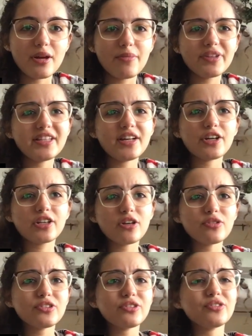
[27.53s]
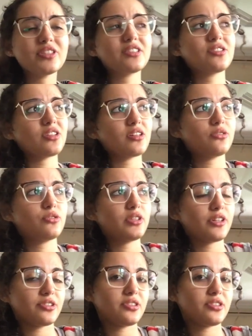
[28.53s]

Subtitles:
But they are closer to their